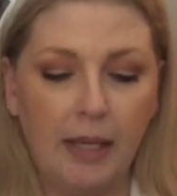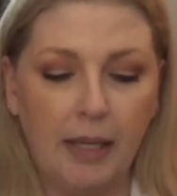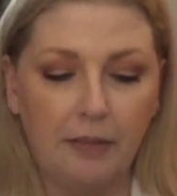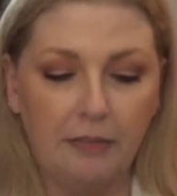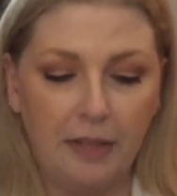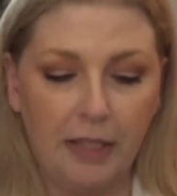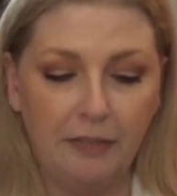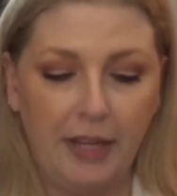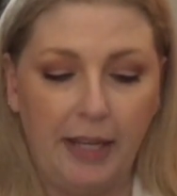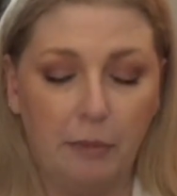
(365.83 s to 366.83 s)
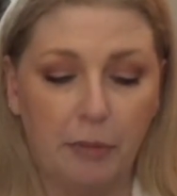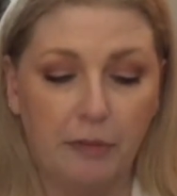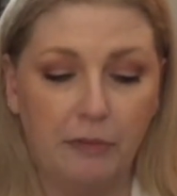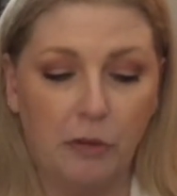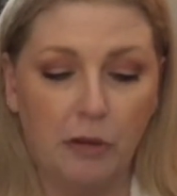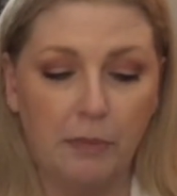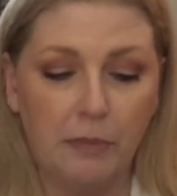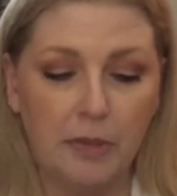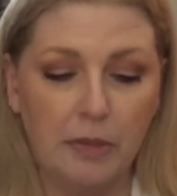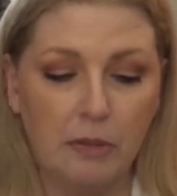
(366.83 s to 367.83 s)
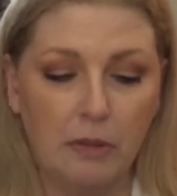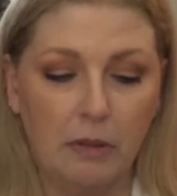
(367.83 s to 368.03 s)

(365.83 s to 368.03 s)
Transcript: If left hand performs,